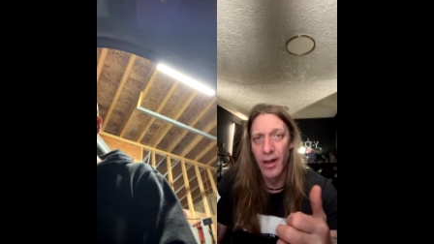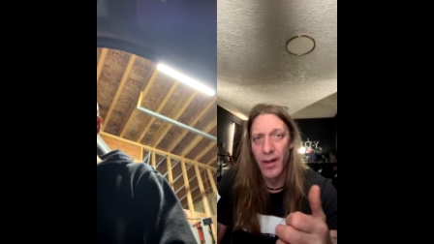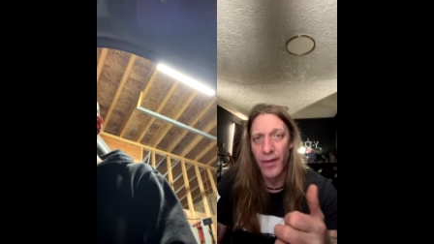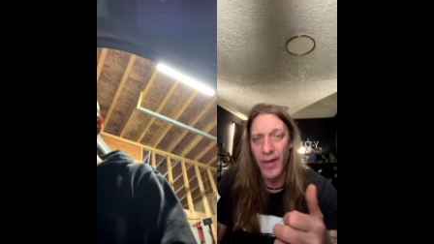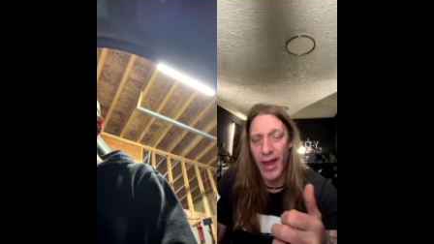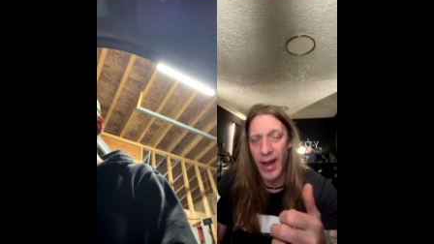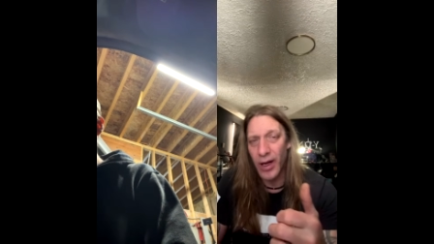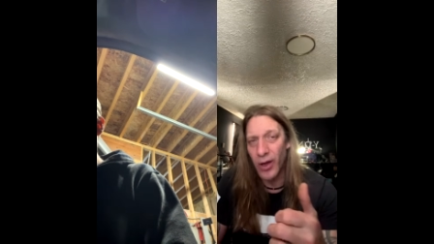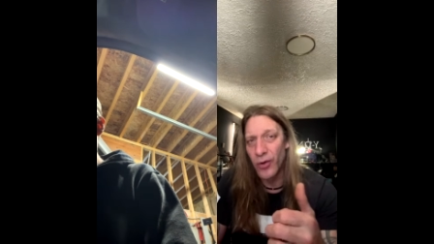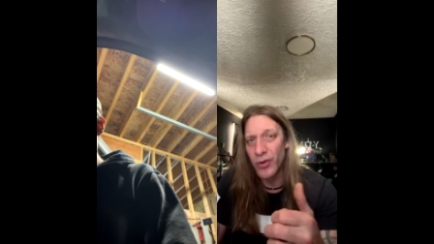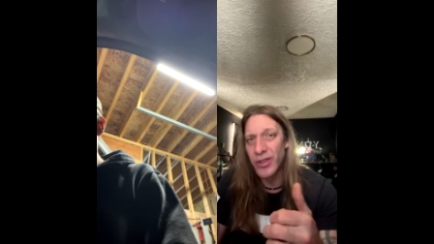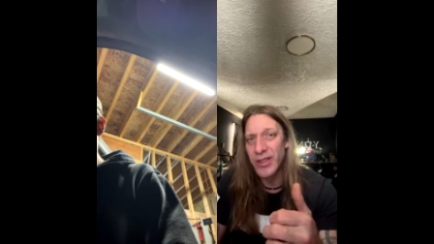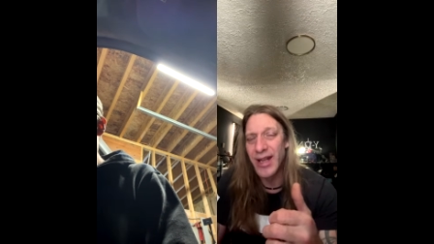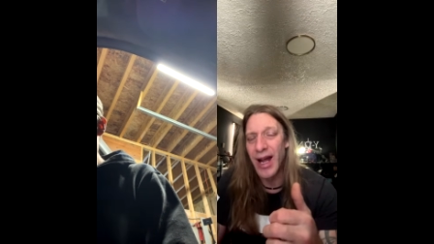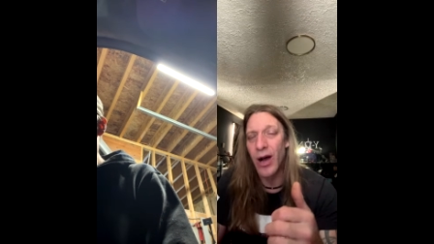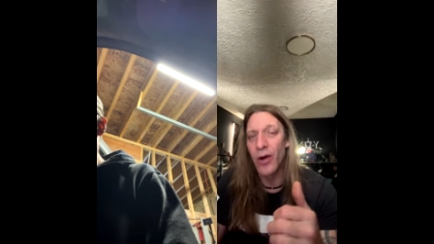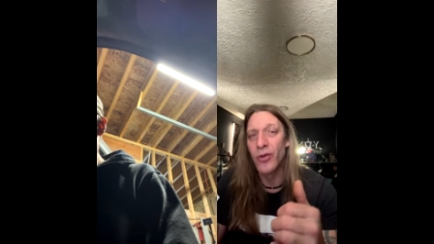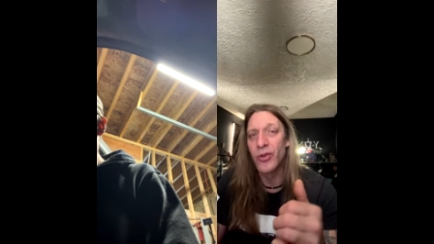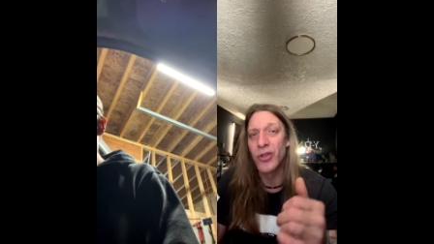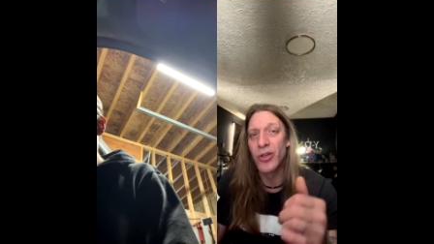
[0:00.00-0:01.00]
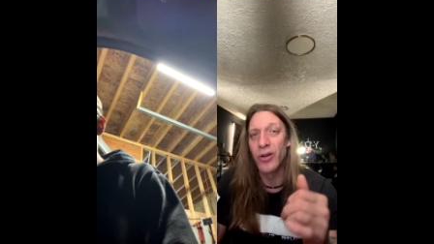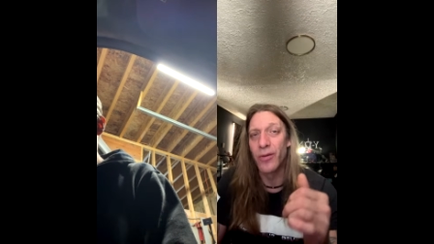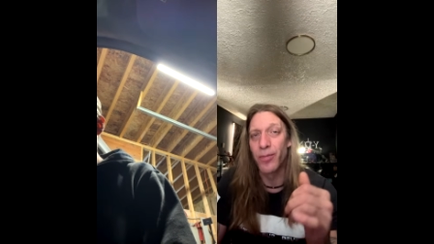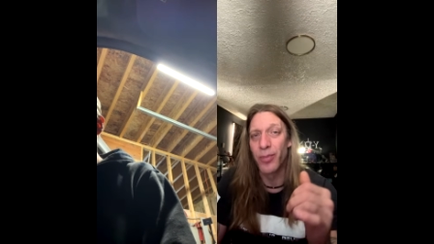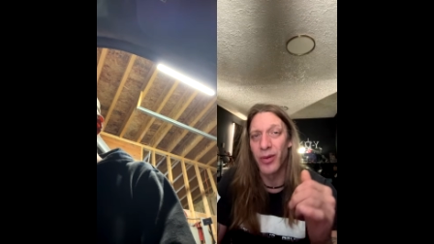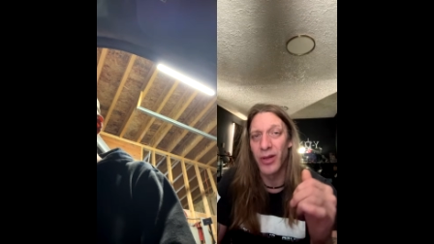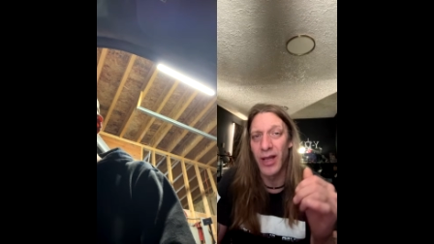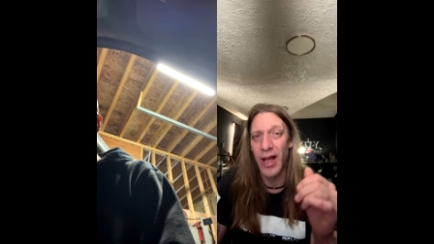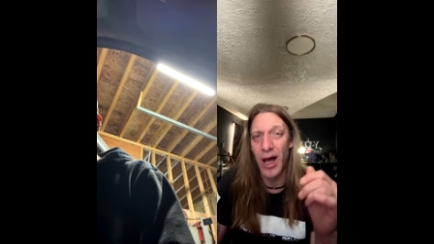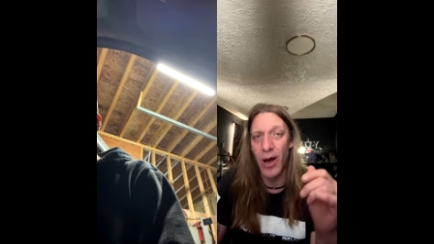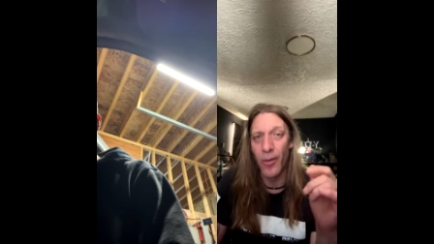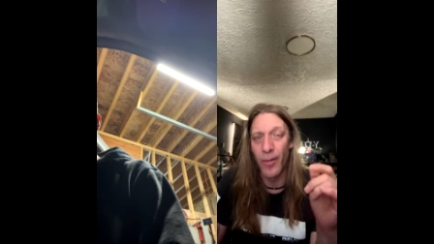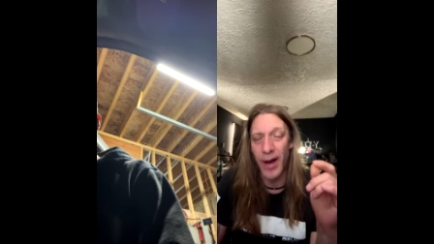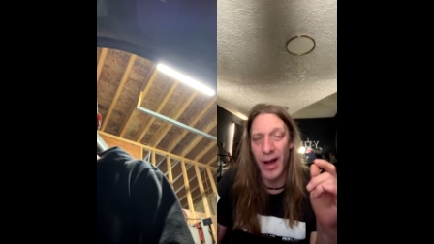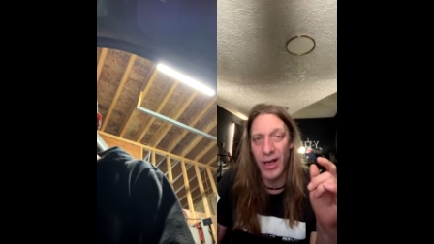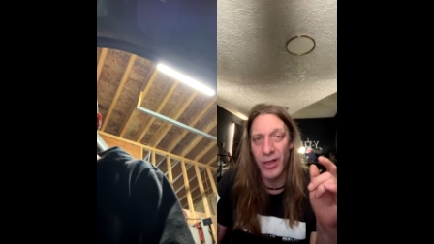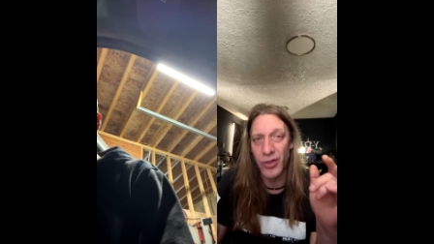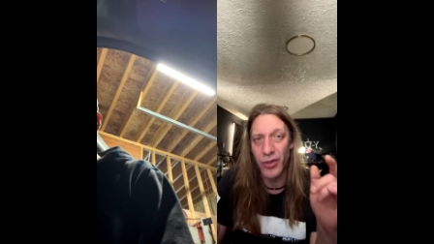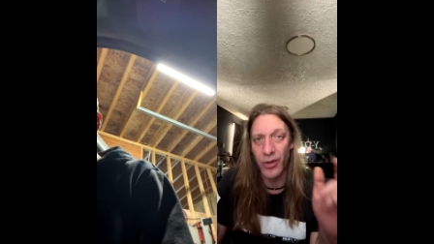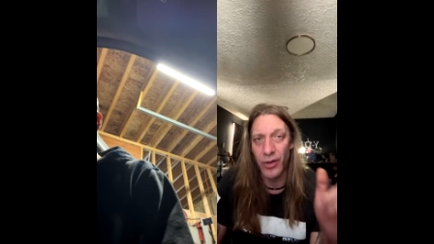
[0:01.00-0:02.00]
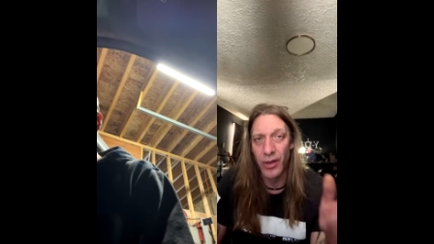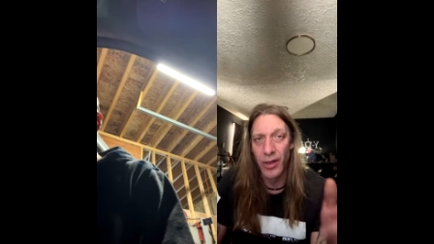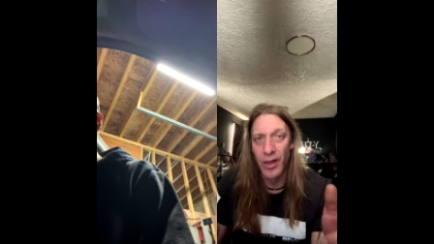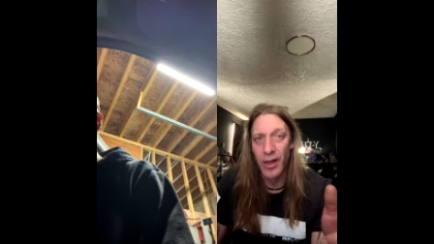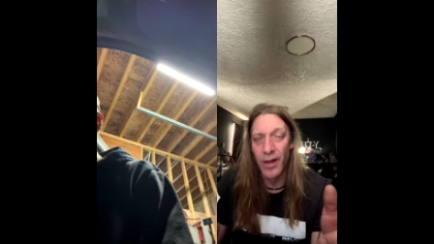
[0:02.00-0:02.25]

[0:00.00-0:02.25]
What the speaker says: That goes down to your plow module.